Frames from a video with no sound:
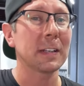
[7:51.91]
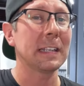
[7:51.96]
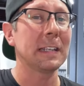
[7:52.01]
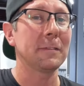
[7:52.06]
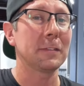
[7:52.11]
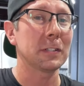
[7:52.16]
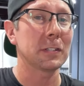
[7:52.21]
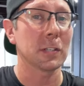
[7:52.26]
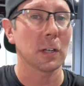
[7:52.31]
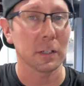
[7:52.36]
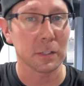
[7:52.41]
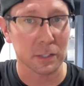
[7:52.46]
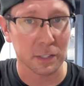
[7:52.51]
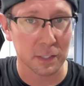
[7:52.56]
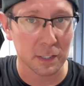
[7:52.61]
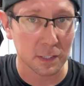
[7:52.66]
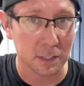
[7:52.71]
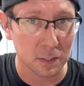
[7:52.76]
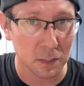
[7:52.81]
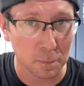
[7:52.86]
even touched
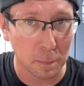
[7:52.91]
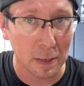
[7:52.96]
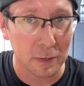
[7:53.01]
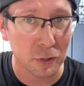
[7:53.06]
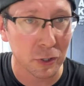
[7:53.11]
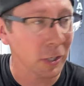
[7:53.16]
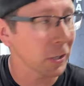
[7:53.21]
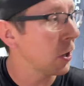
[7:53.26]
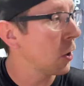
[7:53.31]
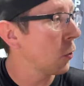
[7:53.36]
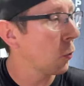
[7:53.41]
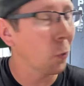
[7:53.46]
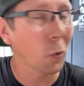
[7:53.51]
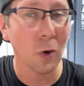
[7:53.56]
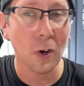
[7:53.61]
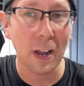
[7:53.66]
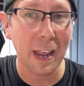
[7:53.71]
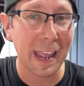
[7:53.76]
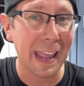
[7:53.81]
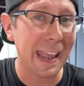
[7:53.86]
the suspension or